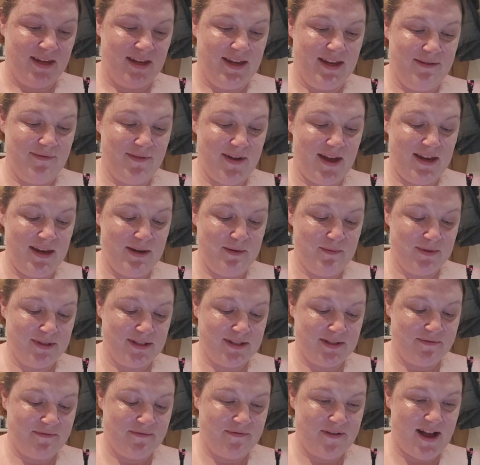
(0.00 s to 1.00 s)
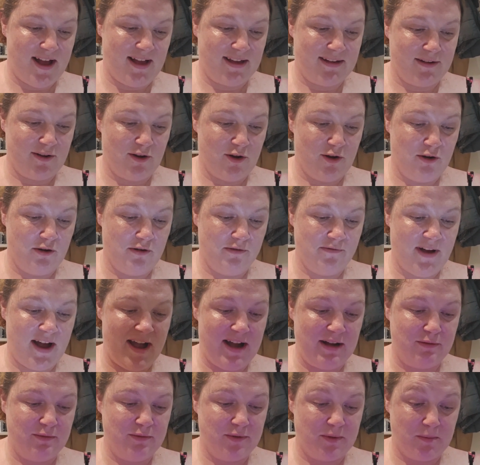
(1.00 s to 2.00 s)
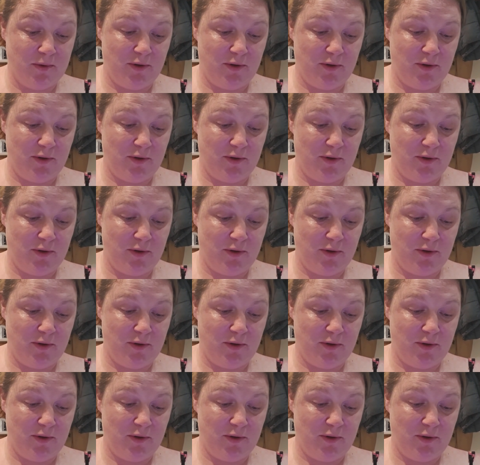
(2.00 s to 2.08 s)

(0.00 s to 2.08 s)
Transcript: If anyone's a fan of Howl's